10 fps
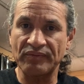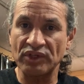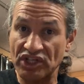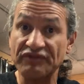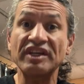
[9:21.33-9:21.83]

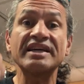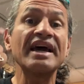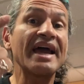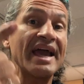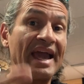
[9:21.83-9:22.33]
shifting
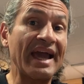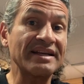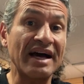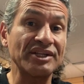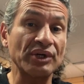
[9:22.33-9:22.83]

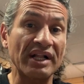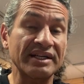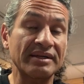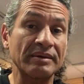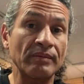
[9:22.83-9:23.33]
and
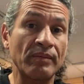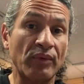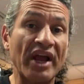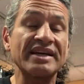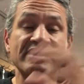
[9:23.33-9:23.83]
hydraulic
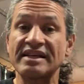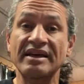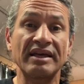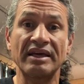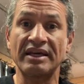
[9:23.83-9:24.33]
brakes
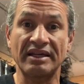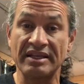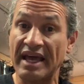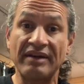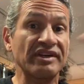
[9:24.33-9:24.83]

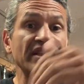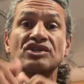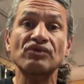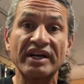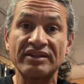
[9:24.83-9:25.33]
and
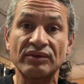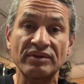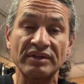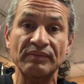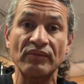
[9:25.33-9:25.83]
everything's running through
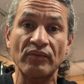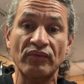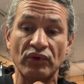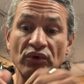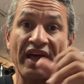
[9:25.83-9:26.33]
the
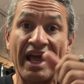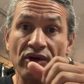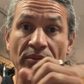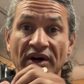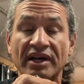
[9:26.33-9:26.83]

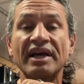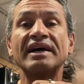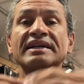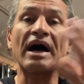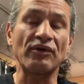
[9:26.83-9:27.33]
handlebar.
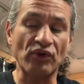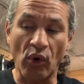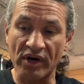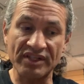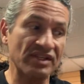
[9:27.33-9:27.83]
Now, of
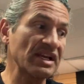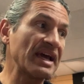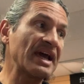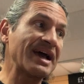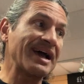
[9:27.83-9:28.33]
course,
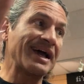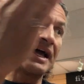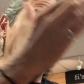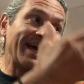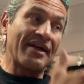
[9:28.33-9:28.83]

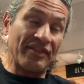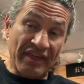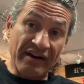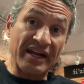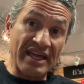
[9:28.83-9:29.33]

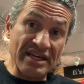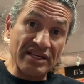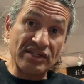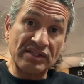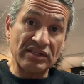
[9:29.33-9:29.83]
there
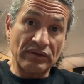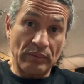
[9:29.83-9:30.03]
is